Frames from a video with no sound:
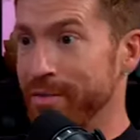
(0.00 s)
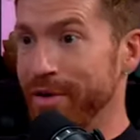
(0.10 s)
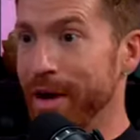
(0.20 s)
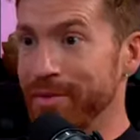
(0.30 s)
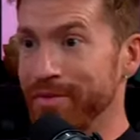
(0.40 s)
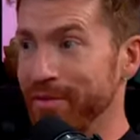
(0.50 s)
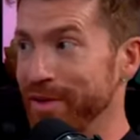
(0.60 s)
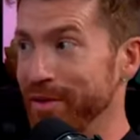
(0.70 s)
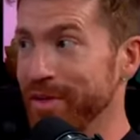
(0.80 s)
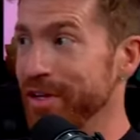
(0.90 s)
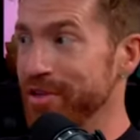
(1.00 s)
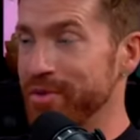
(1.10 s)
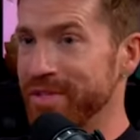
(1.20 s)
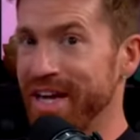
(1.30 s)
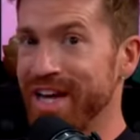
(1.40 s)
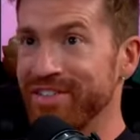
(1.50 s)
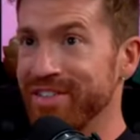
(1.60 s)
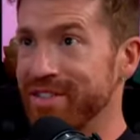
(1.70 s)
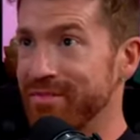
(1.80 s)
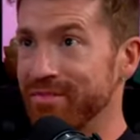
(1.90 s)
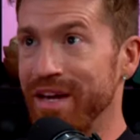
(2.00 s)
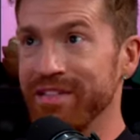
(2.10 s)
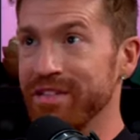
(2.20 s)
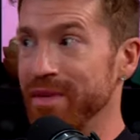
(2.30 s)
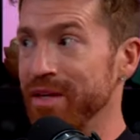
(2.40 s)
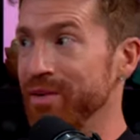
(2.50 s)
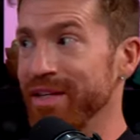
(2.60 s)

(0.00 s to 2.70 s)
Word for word: props for being real. She was like, I just met you.